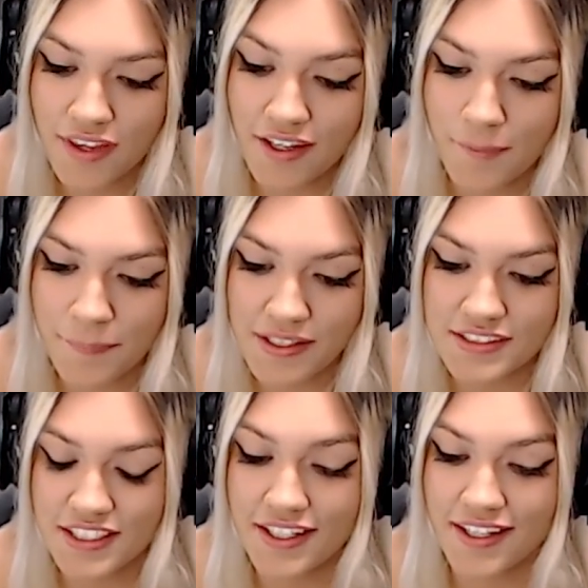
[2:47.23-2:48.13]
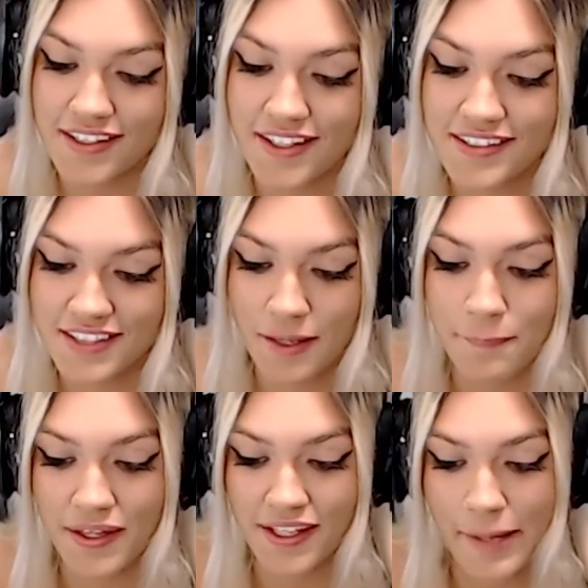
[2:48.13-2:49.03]
feel like on PC it is like a
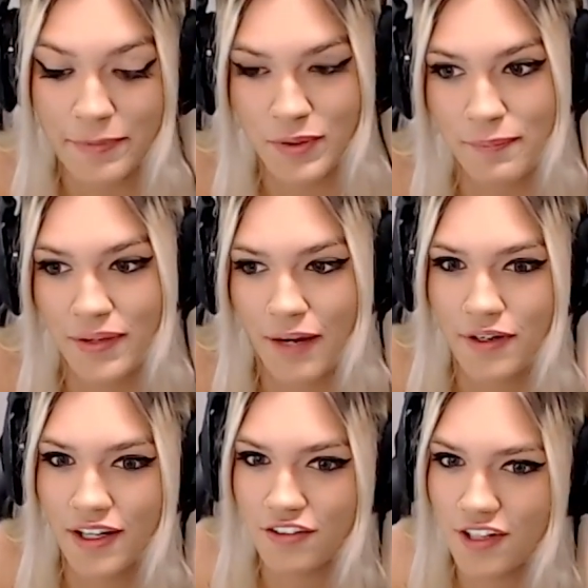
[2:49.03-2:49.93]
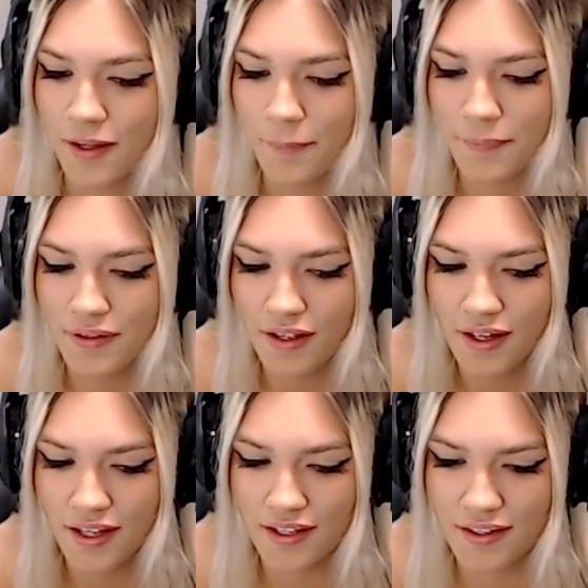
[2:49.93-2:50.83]
big gap between plat 1 and champ,
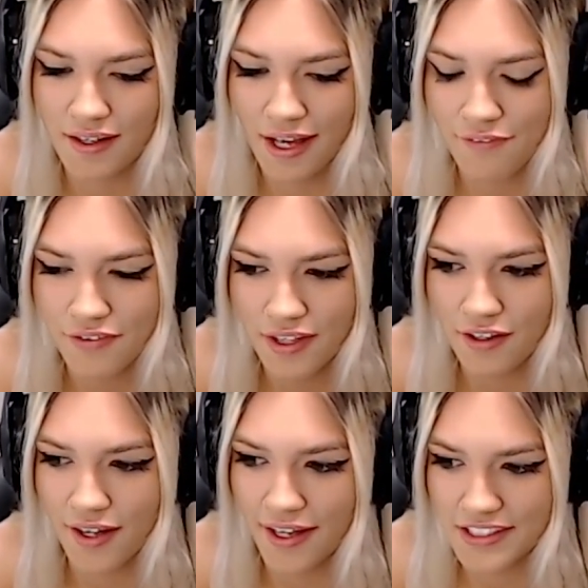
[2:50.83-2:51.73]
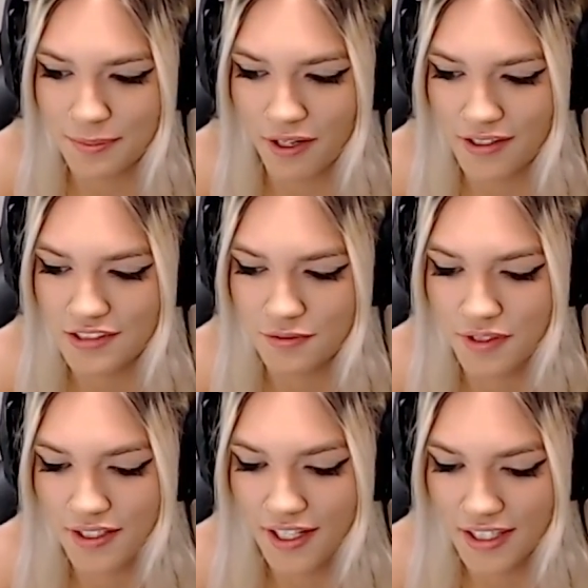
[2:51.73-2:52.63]
and I feel like on Xbox it's
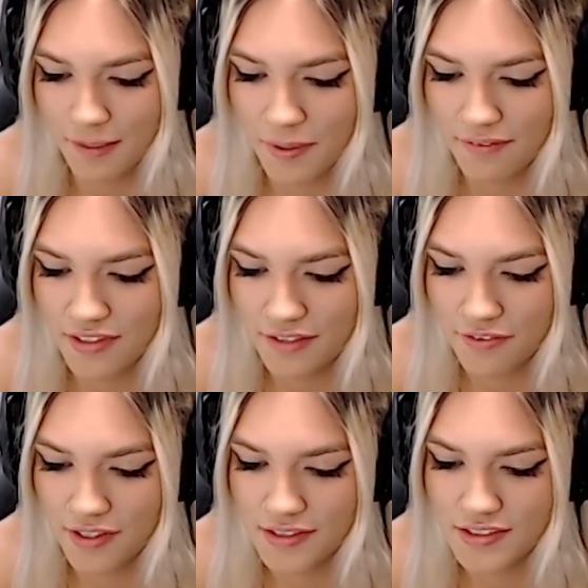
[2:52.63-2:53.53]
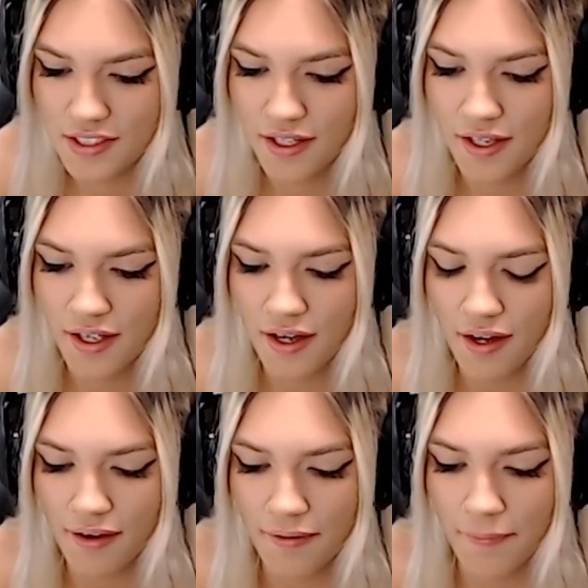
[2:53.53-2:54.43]
really not that big of a difference.
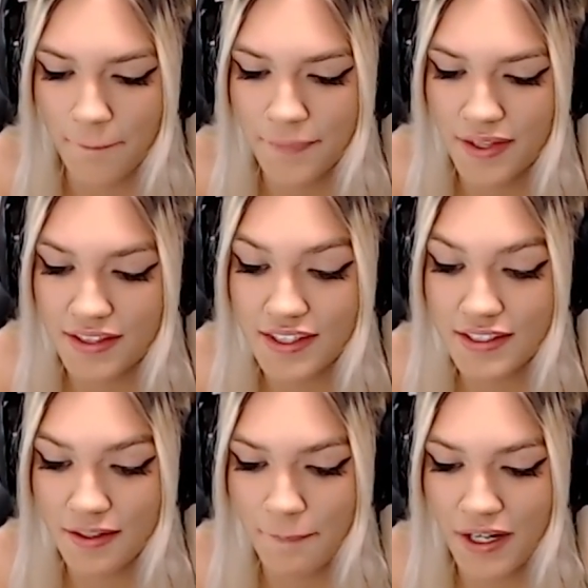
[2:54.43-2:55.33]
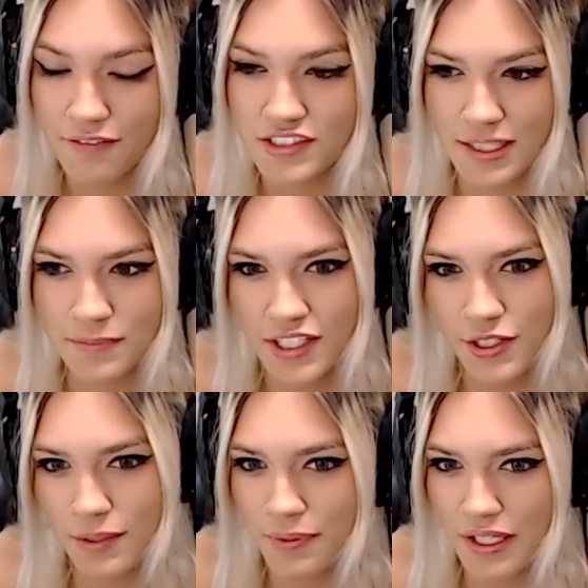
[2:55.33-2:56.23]
But like the amount of Zims that
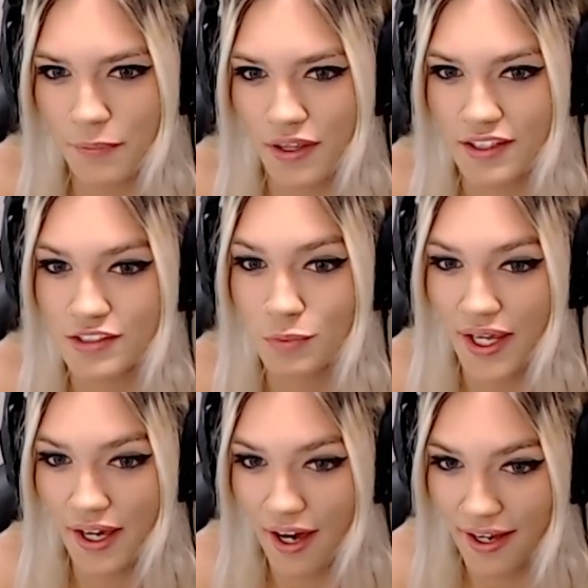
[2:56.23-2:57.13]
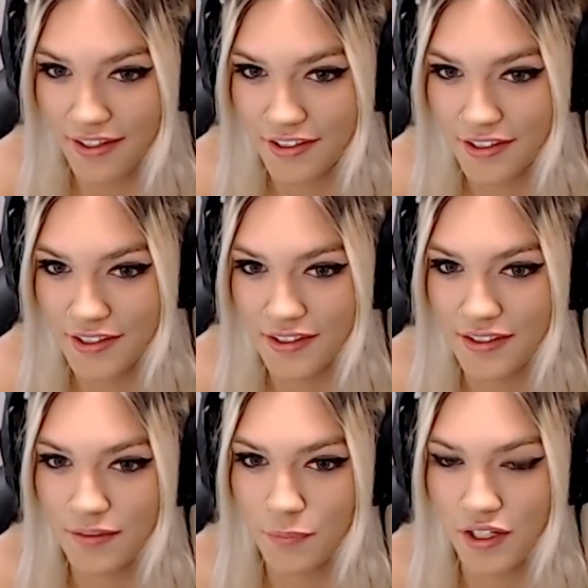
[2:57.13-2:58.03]
you compete with is way
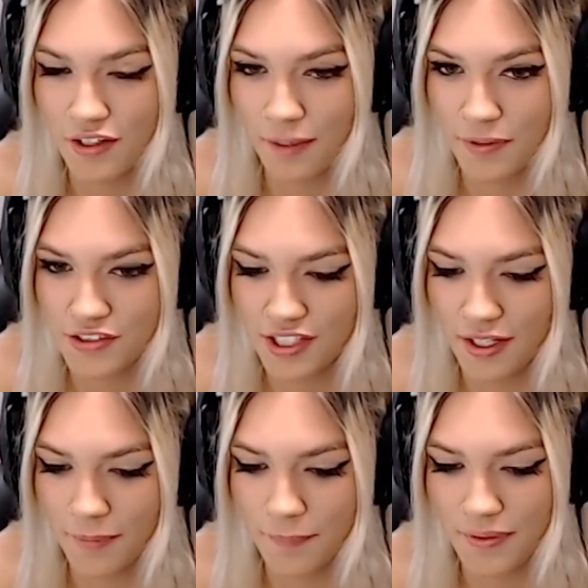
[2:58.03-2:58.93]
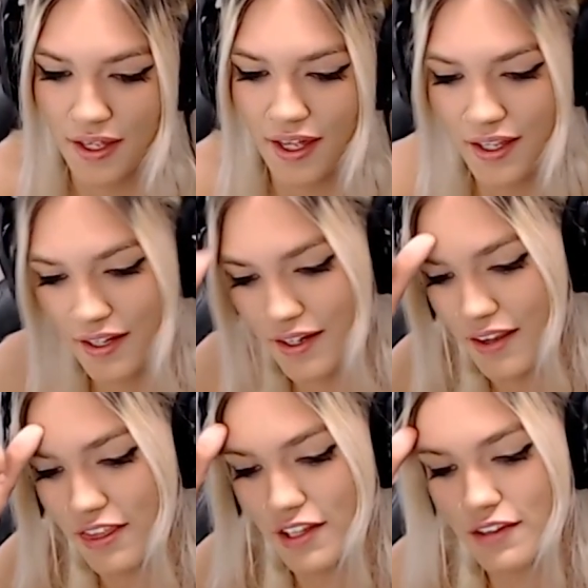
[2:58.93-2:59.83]
higher when you're up in champ, and
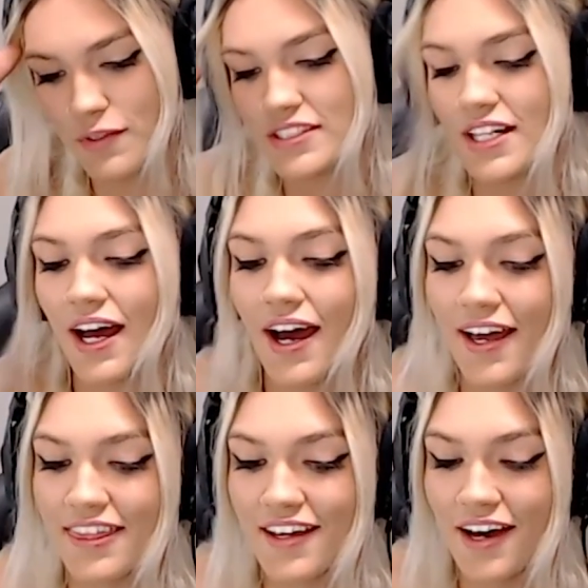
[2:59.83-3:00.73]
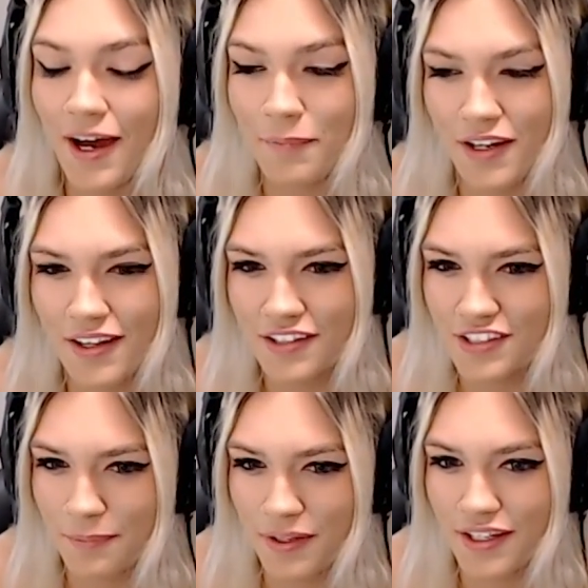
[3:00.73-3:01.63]
like the reason I think I'm not like a
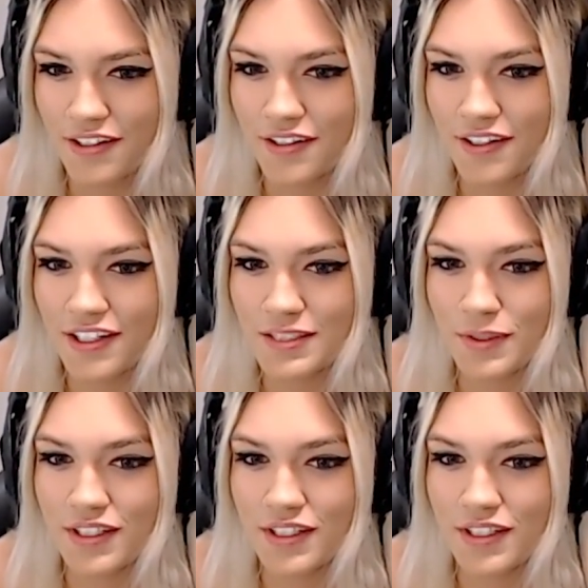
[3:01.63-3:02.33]
champ player is